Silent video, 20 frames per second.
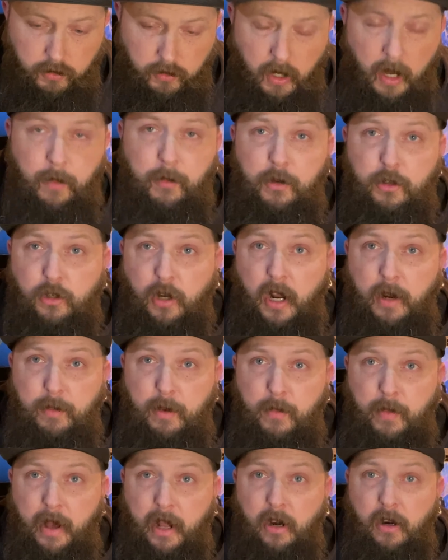I'm gonna try to be
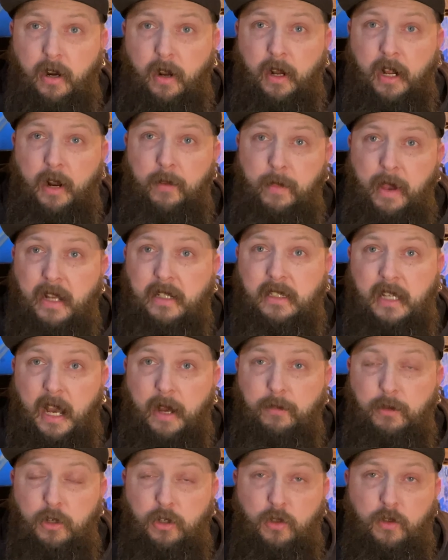better. I gotta make
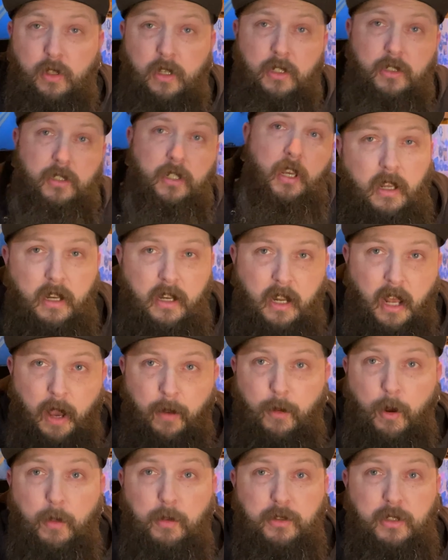time to do this.
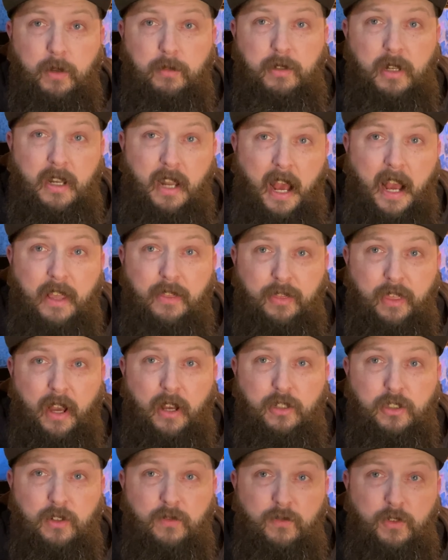I'm almost up to
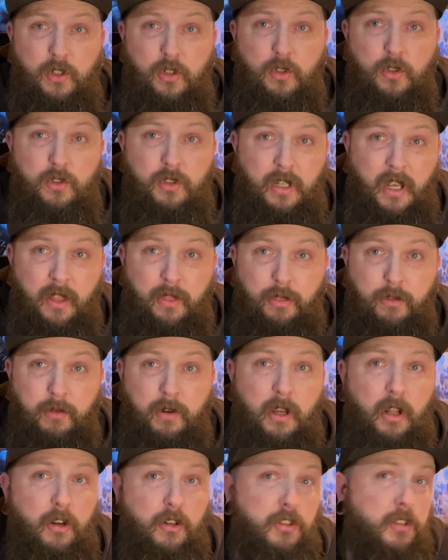9,000 views and
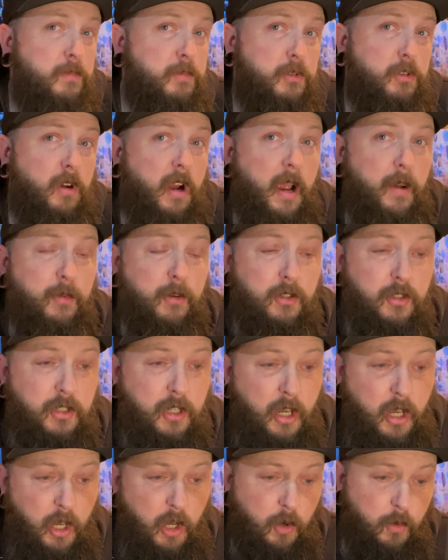300 subscribers,
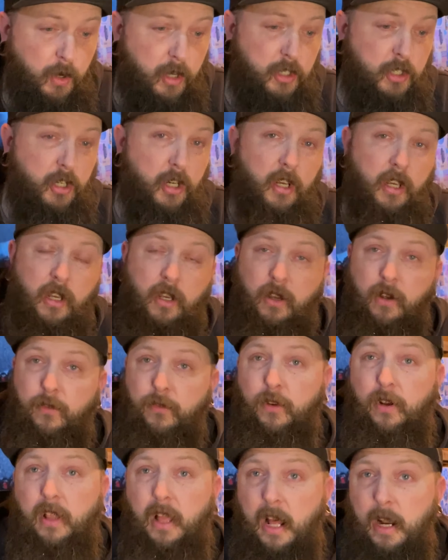which
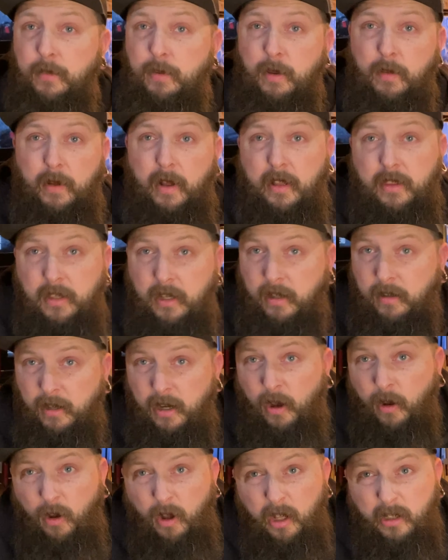for a lot of people out there
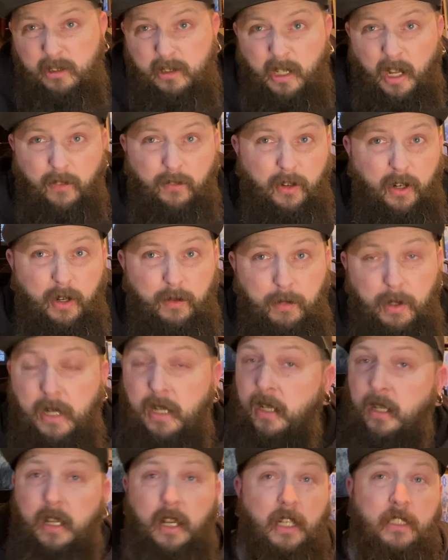go, it's not very
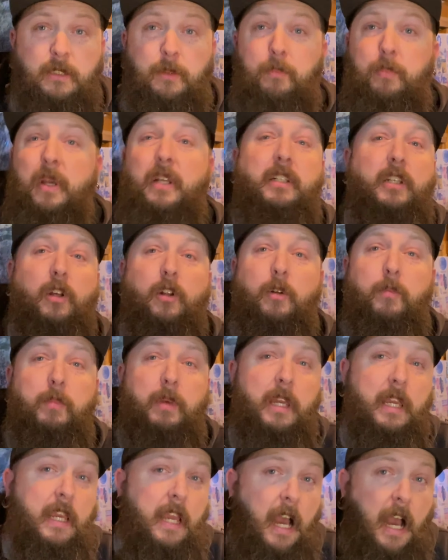many. It's a big deal to
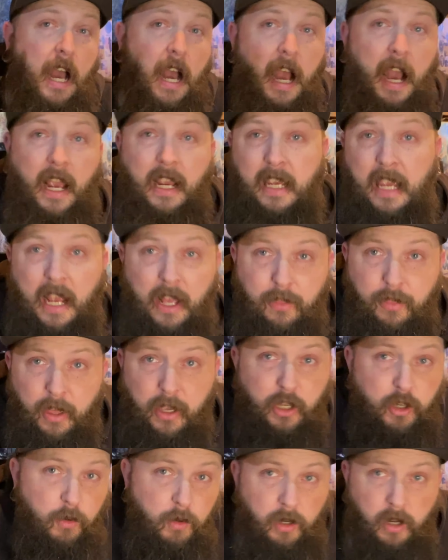me. I can't
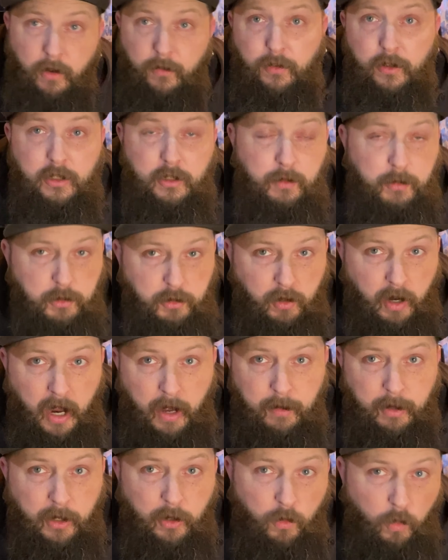thank you enough for
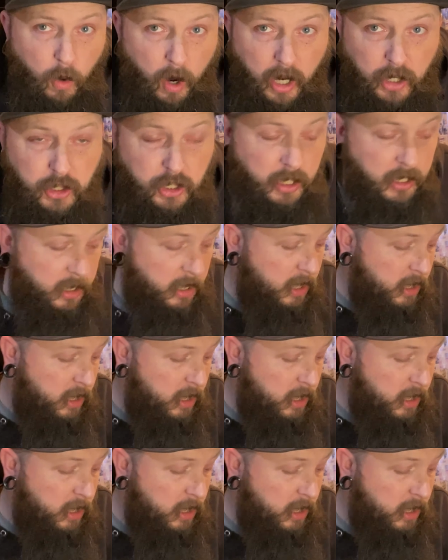subscribing and watching.